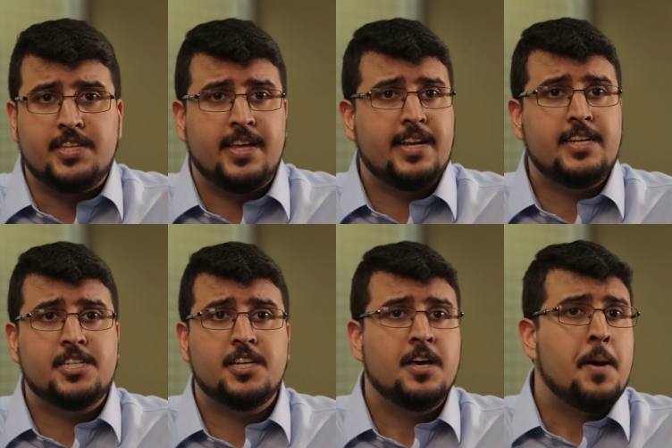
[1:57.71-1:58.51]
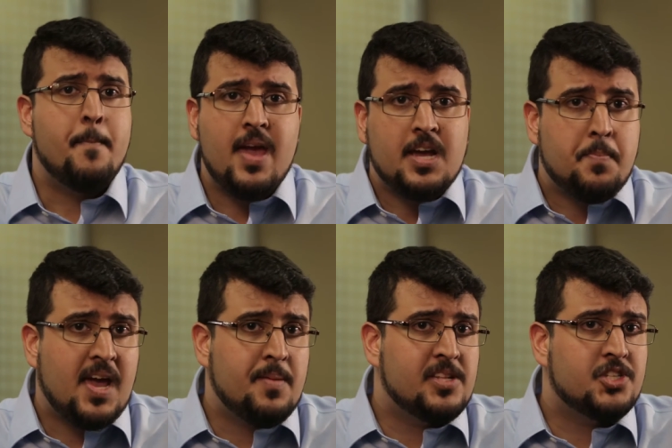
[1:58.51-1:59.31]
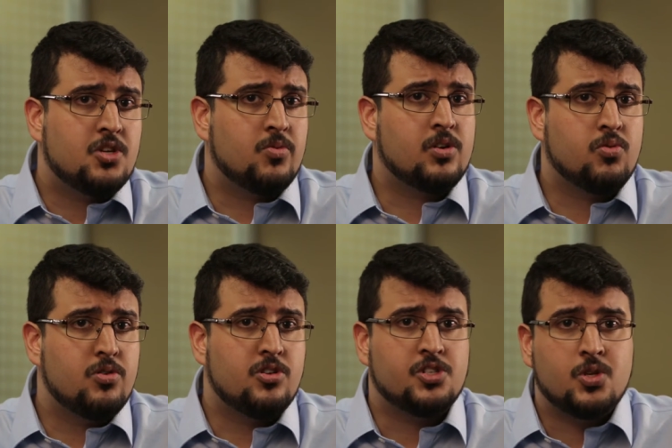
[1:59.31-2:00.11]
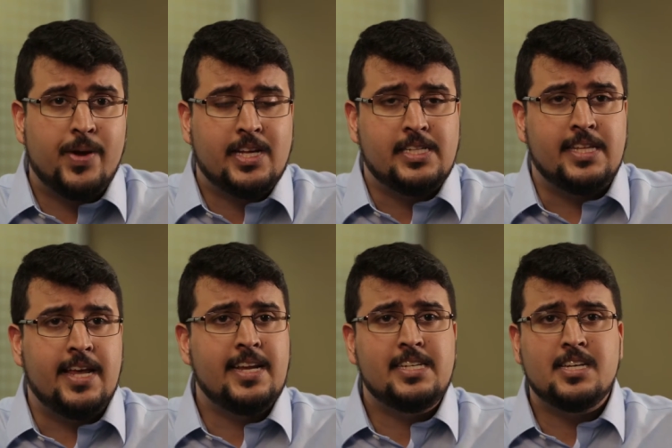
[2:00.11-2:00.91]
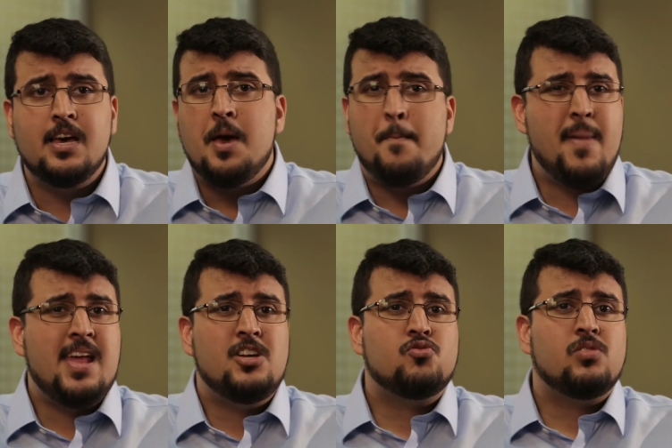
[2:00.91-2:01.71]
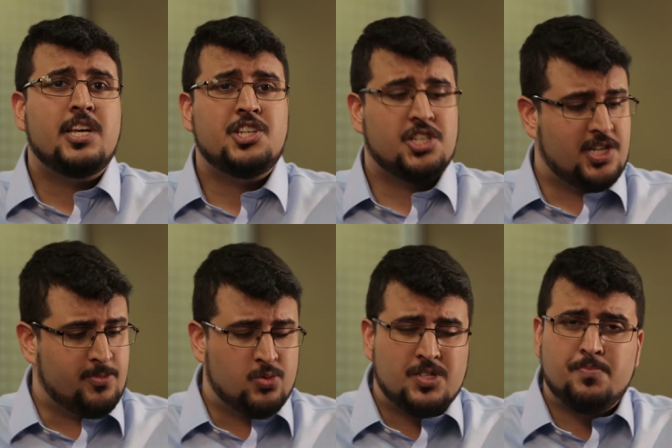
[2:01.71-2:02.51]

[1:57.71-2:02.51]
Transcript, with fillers: they need to make payments to recruiters quickly, they need to manage relationships with